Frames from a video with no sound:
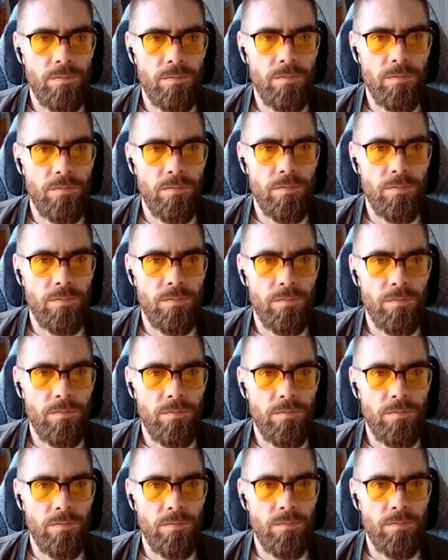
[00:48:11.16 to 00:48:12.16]

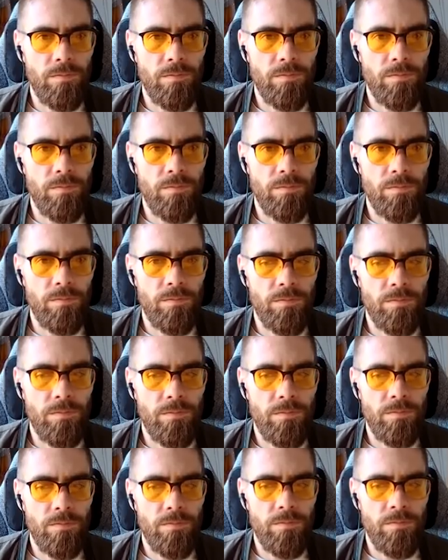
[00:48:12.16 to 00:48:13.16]

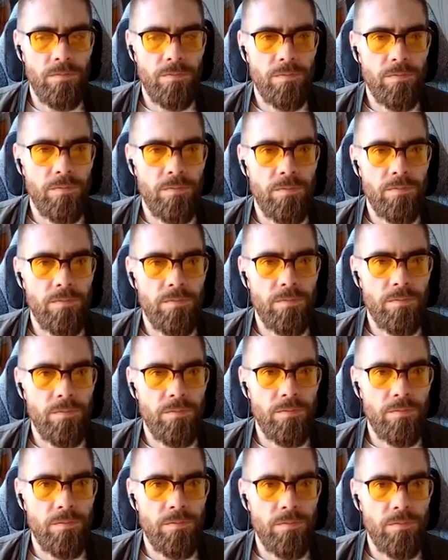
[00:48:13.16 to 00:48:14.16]

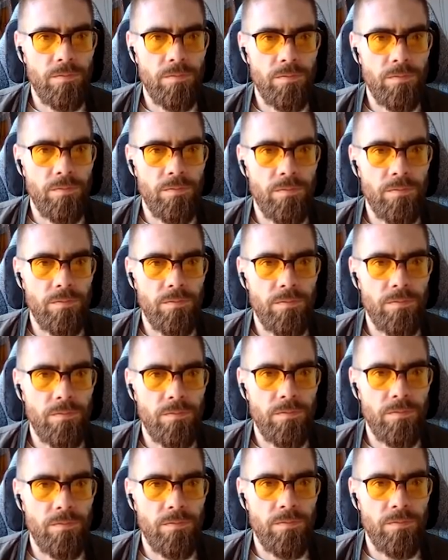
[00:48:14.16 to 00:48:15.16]

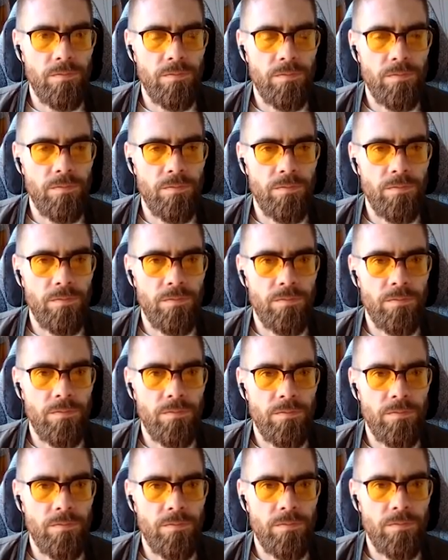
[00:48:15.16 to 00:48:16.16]

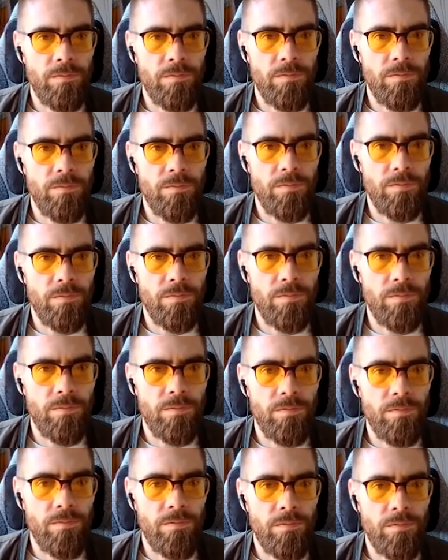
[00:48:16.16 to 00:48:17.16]

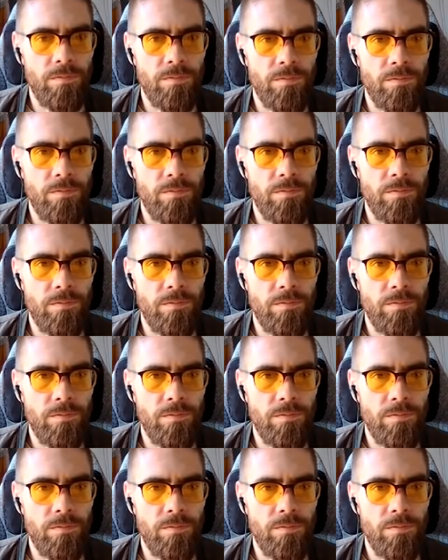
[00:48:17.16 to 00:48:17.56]
This person isn't speaking.